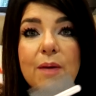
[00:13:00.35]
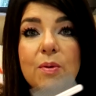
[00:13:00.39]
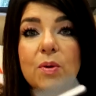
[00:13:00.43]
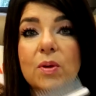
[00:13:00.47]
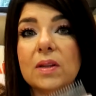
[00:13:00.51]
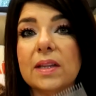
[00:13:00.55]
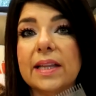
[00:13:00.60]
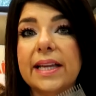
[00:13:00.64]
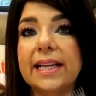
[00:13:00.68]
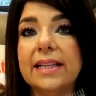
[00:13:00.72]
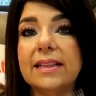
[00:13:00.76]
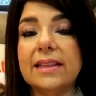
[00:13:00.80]
I
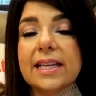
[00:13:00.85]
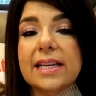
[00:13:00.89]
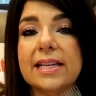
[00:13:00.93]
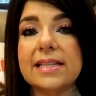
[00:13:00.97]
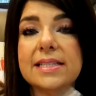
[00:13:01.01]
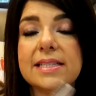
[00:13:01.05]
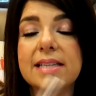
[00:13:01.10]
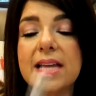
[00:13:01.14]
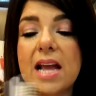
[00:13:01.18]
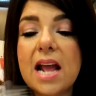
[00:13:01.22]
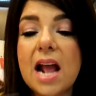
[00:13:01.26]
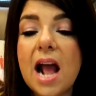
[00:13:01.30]
will link
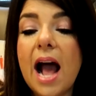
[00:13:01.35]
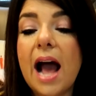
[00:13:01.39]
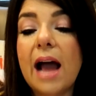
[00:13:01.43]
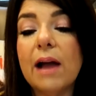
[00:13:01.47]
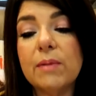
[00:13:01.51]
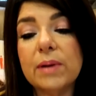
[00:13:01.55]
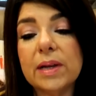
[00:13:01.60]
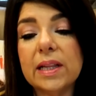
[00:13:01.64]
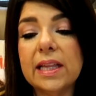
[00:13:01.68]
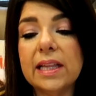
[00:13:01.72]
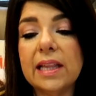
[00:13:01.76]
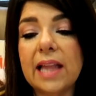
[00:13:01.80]
this.
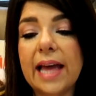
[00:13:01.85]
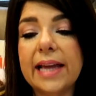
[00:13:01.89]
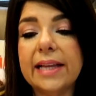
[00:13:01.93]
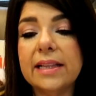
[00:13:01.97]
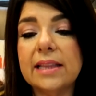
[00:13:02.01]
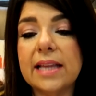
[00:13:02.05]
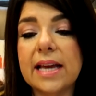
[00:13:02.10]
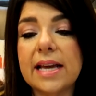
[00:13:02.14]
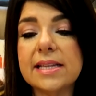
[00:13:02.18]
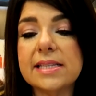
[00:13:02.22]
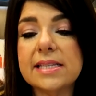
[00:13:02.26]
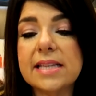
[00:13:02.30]
I really
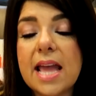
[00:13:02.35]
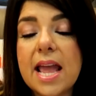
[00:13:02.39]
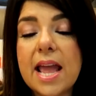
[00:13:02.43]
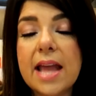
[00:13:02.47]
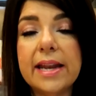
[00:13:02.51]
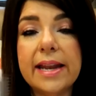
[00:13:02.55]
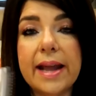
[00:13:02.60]
like this.